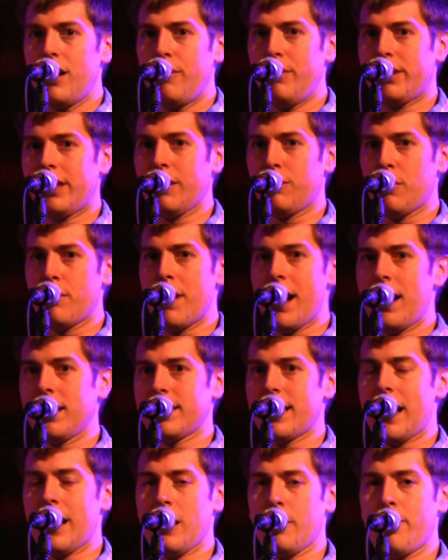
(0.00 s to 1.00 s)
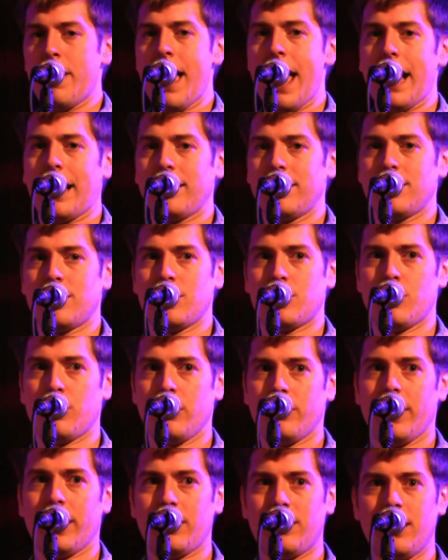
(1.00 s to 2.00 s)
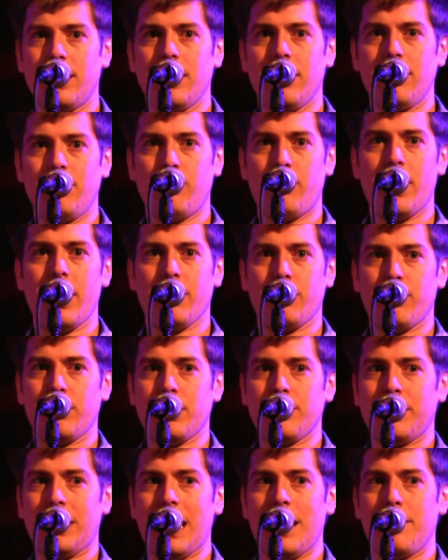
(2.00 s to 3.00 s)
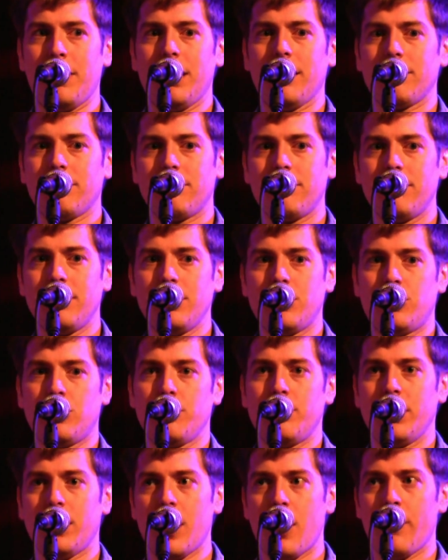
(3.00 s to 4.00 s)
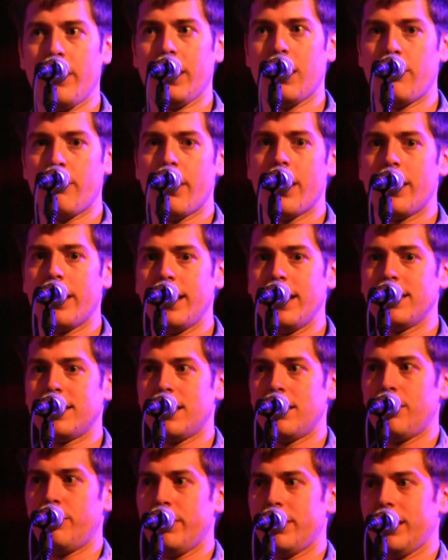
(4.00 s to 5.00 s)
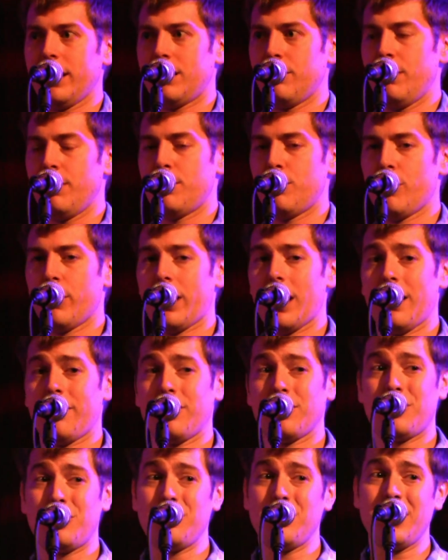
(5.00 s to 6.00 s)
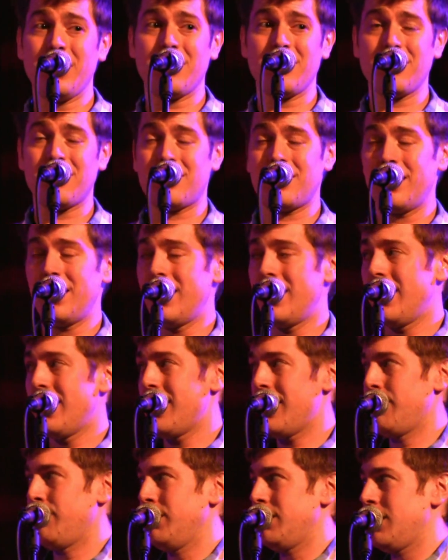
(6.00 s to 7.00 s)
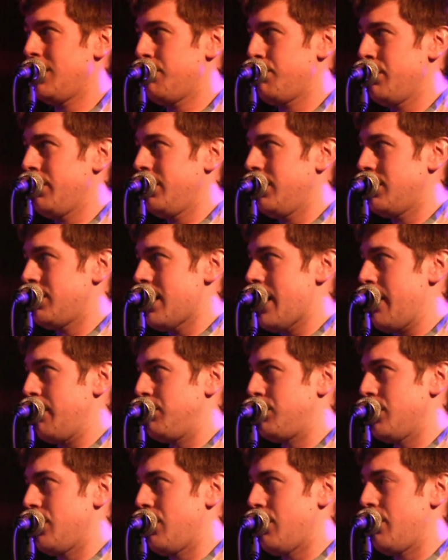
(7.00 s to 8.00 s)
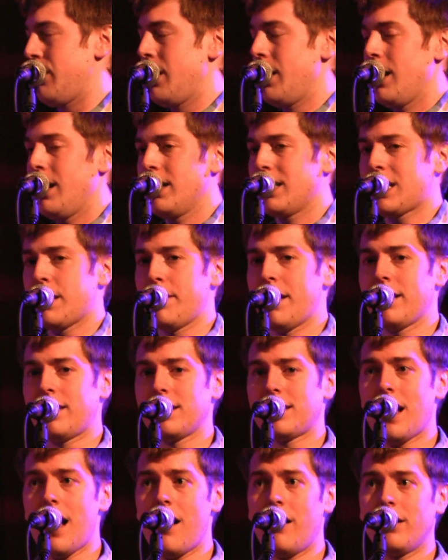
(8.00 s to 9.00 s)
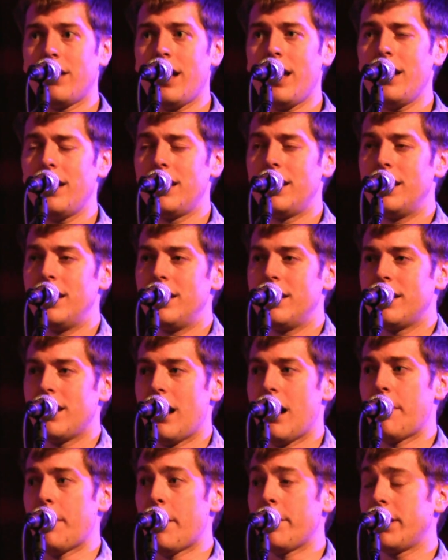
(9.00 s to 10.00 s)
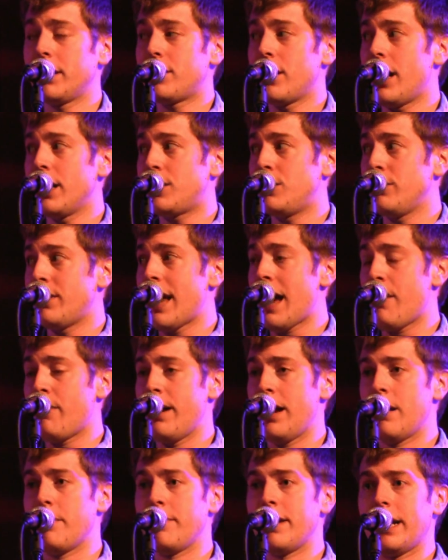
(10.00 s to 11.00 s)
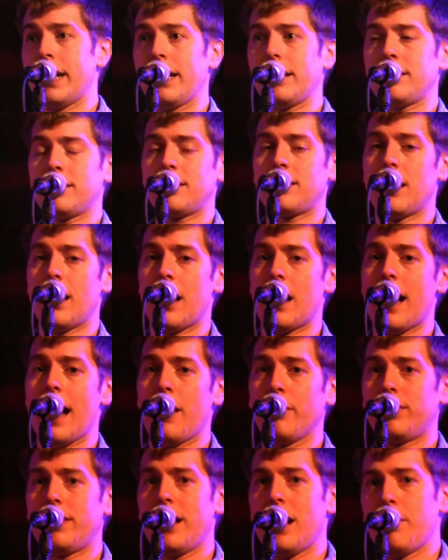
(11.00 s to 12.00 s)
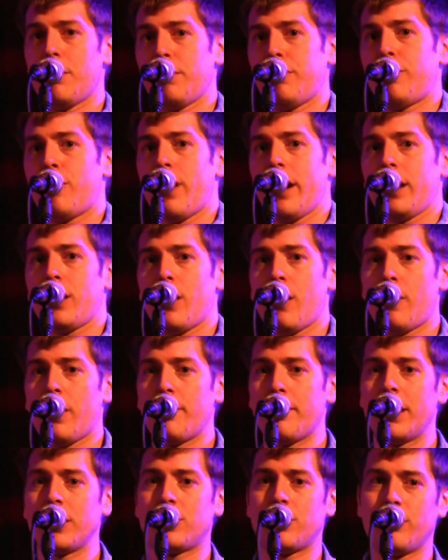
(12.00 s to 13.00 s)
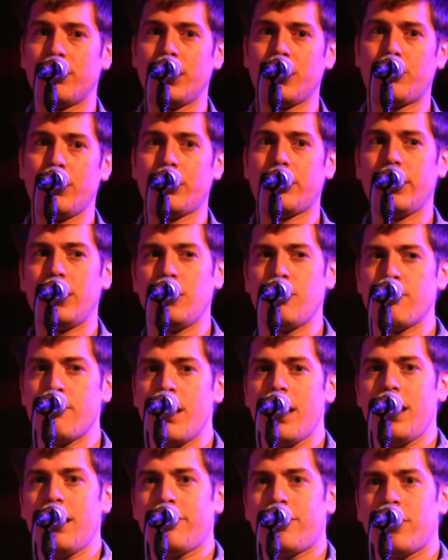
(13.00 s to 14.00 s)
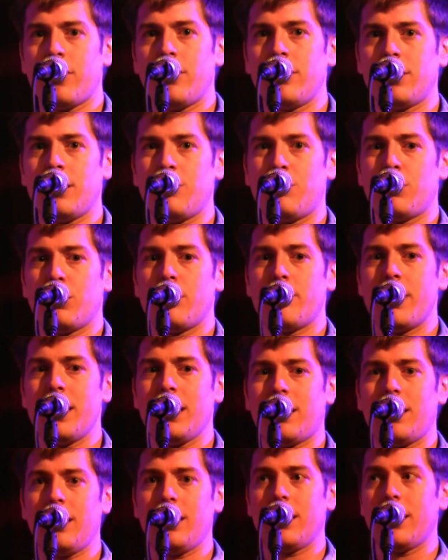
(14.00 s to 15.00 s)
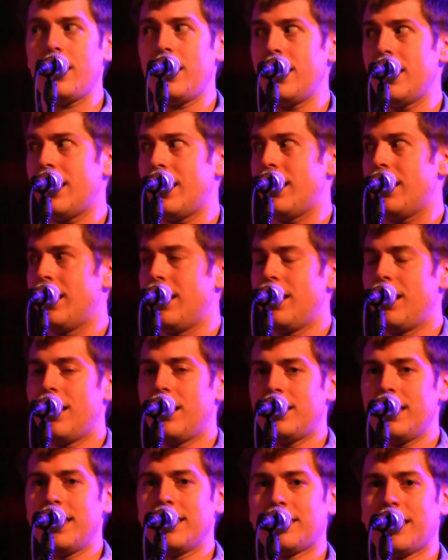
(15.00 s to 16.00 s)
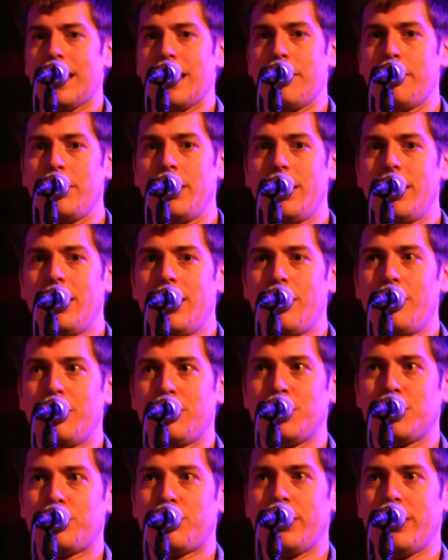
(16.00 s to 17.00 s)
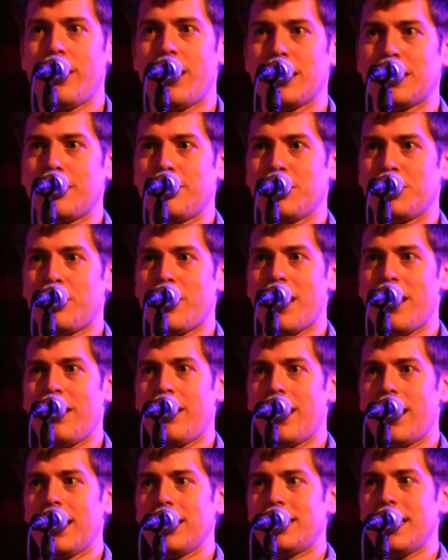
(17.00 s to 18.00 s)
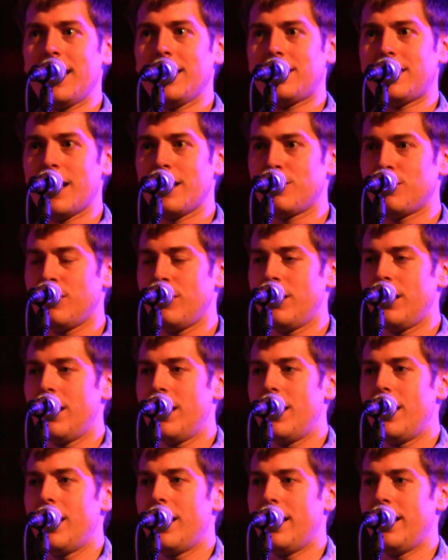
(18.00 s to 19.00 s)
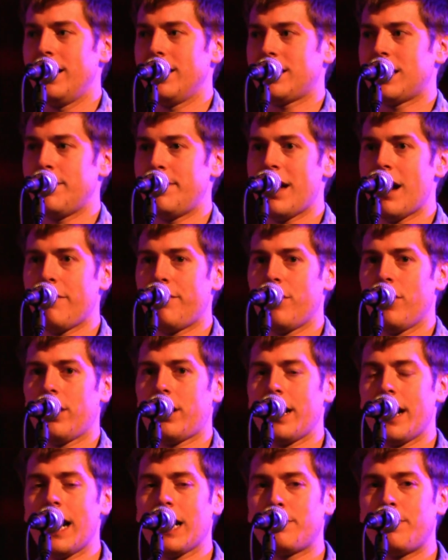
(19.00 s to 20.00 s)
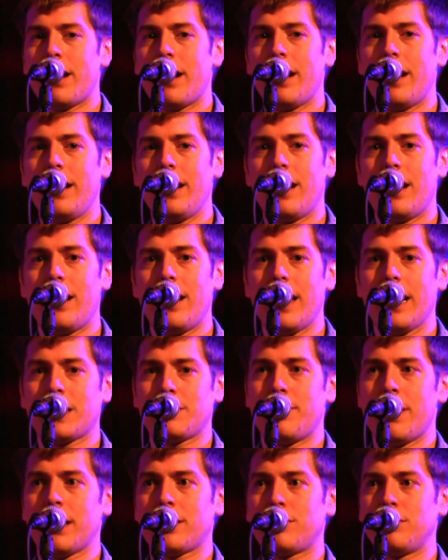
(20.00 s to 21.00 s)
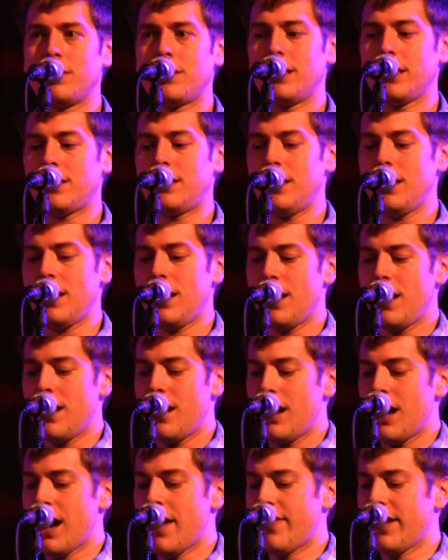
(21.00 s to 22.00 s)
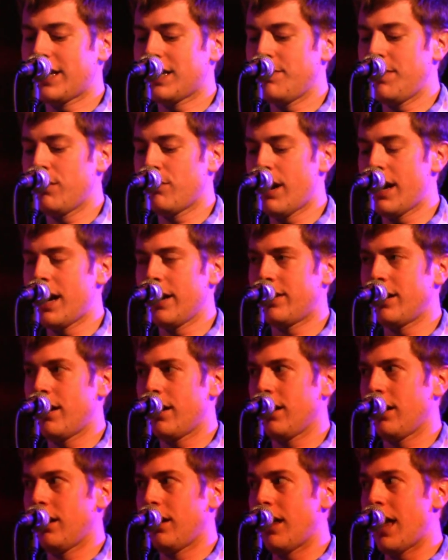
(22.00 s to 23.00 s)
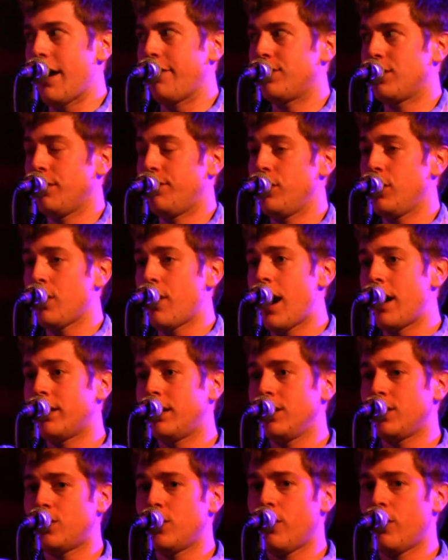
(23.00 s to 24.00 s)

we think we're miles ahead of the pack, and this is sort of like where rhythm gaming should be going and where it is, and we think that we've been working on it for 2 years, and we did a pretty good job. So it's coming out this holiday. I'm going to toss you that way in a minute out there. Before I go, I want to mention really quickly, you may have heard that we're making a dance game, which is pretty awesome as well. Dance Central is going to be out for Connect by Xbox 360, and that's going to be right out there to the left. So if you go out these